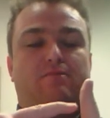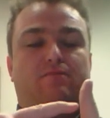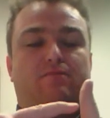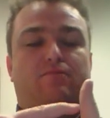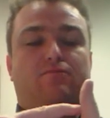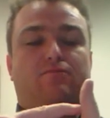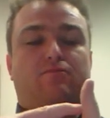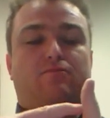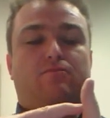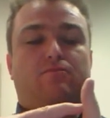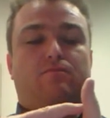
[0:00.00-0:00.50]

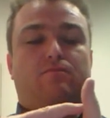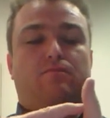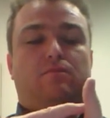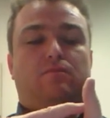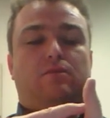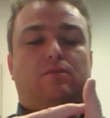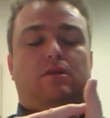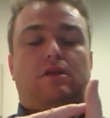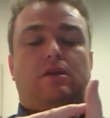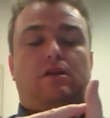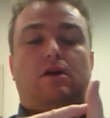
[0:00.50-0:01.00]
from
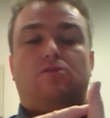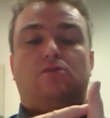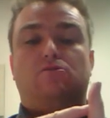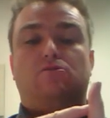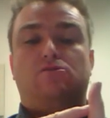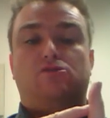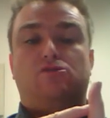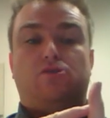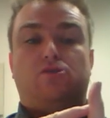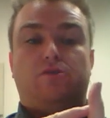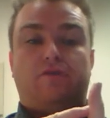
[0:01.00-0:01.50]
the knuckle
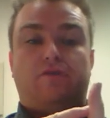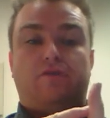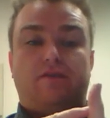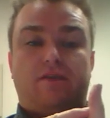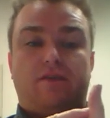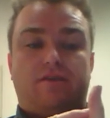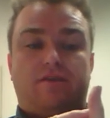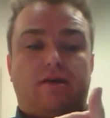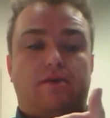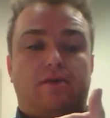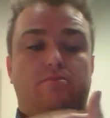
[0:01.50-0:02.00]
joint of your
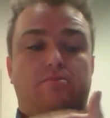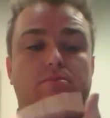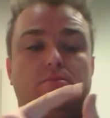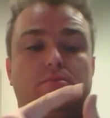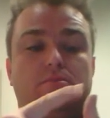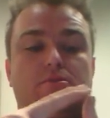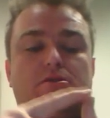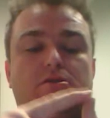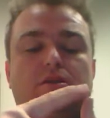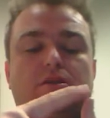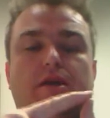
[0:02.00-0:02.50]
thumb
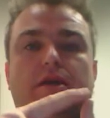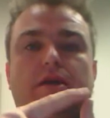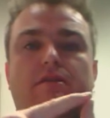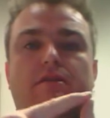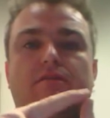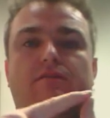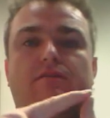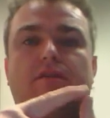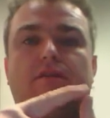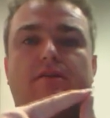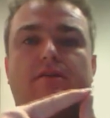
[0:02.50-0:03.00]
to the end
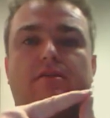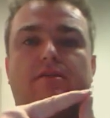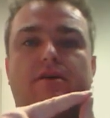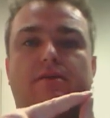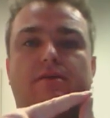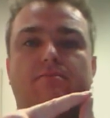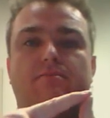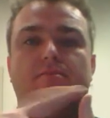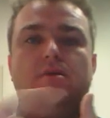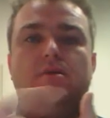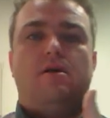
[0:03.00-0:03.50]
of your
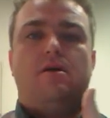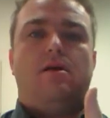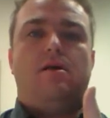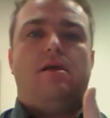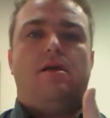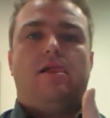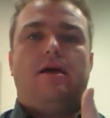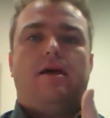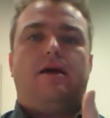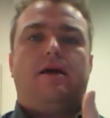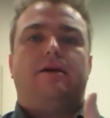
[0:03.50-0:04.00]
thumb
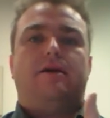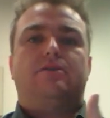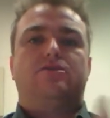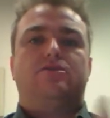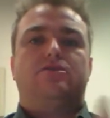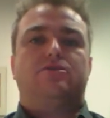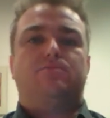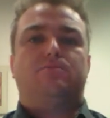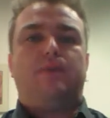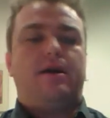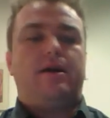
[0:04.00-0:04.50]

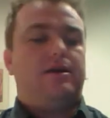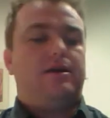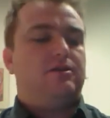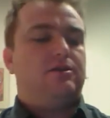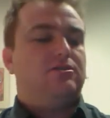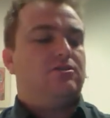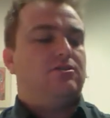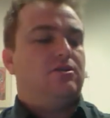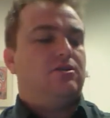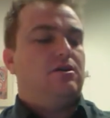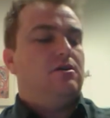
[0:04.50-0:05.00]

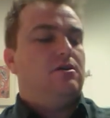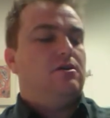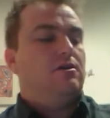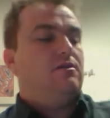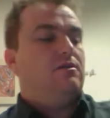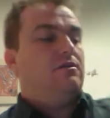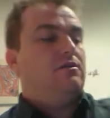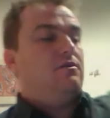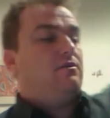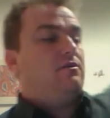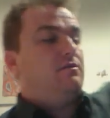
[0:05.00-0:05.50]
space
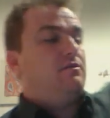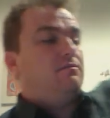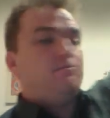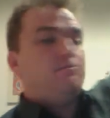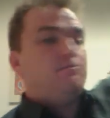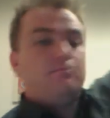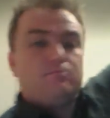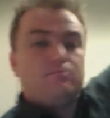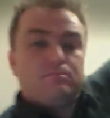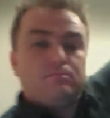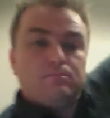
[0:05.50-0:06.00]

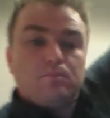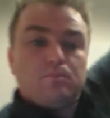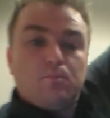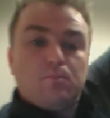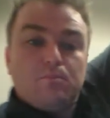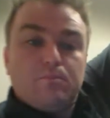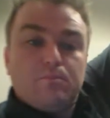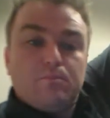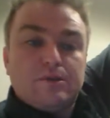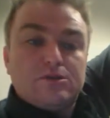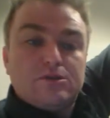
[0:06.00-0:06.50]

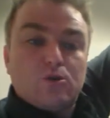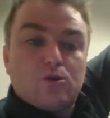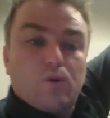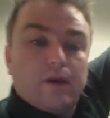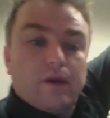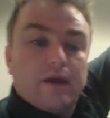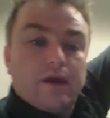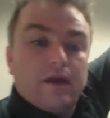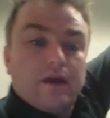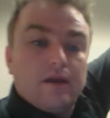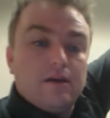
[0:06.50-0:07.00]

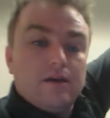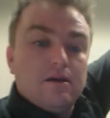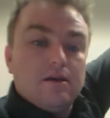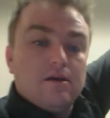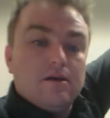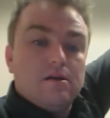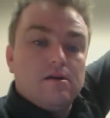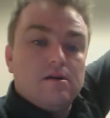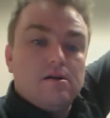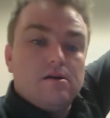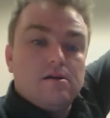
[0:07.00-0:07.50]
between
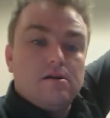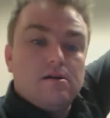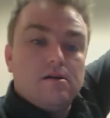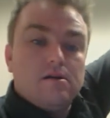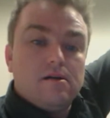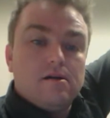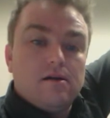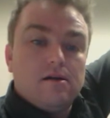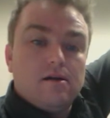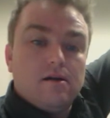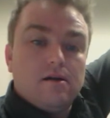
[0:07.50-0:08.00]

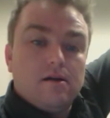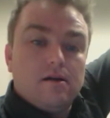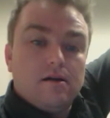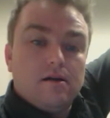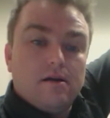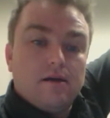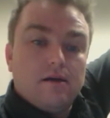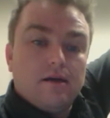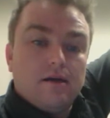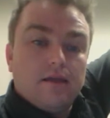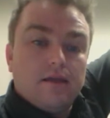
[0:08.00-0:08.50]

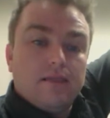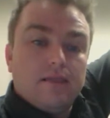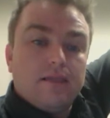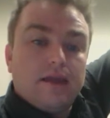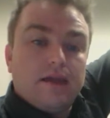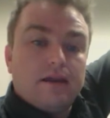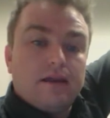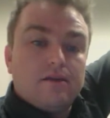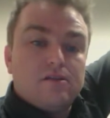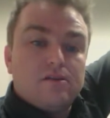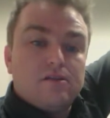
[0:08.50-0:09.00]
the
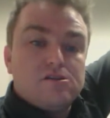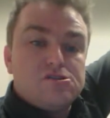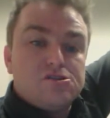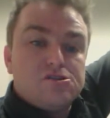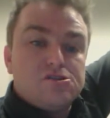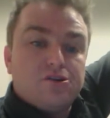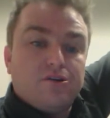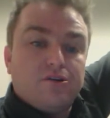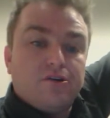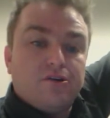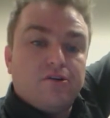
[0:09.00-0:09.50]
end of the
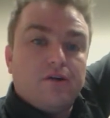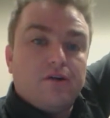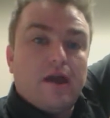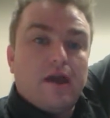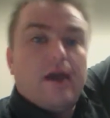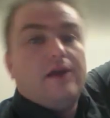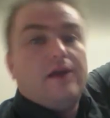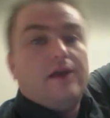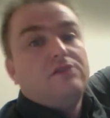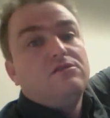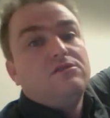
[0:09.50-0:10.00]
shoe
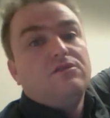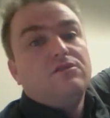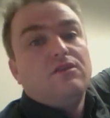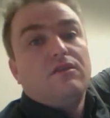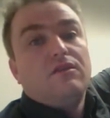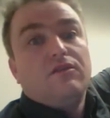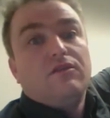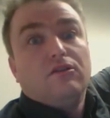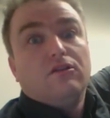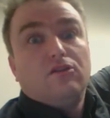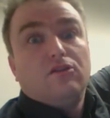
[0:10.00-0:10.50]
and
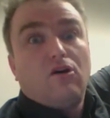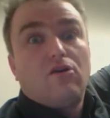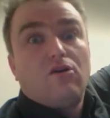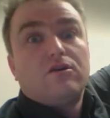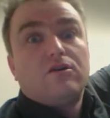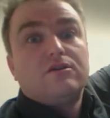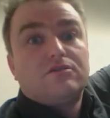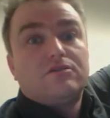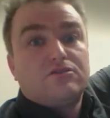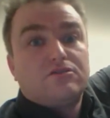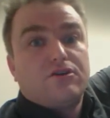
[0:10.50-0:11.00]
the
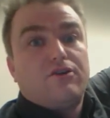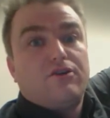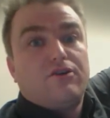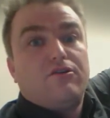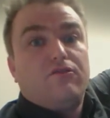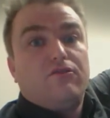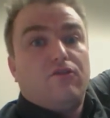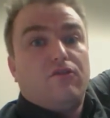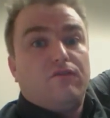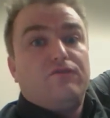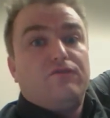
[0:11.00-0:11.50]
longest toe
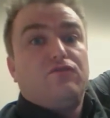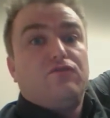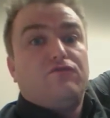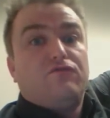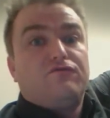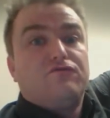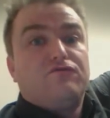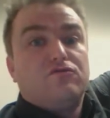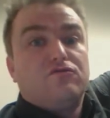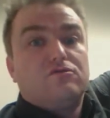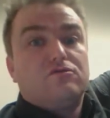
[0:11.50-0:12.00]
of your
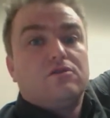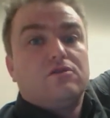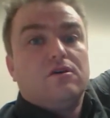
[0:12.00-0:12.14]
foot,